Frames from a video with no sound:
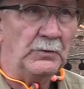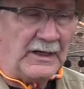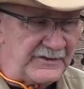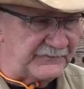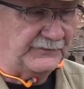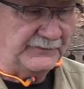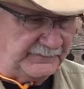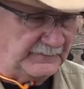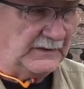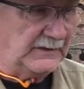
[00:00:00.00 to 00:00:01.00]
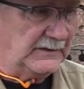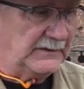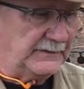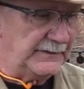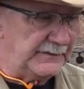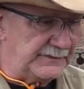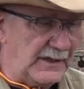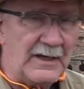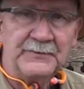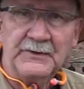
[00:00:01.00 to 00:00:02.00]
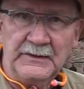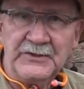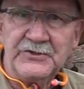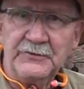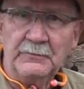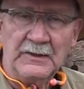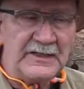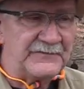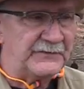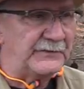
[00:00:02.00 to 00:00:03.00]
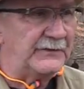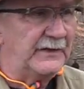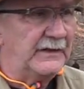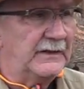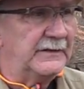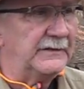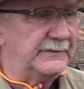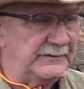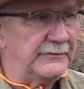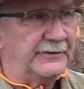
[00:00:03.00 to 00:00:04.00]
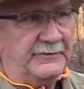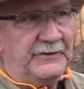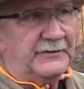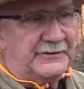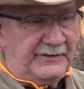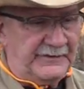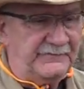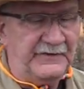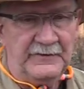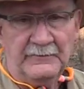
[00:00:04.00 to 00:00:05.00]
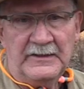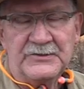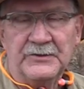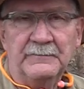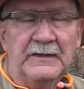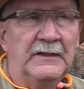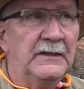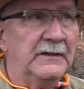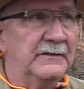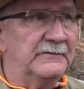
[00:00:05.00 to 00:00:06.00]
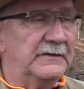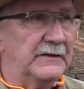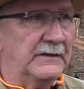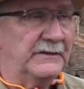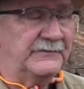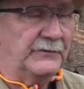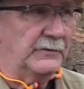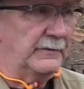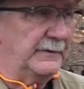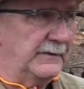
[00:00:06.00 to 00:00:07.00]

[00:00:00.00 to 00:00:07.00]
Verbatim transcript: rifle, the adopted issued rifle, uh, you know, in the military configuration uh, for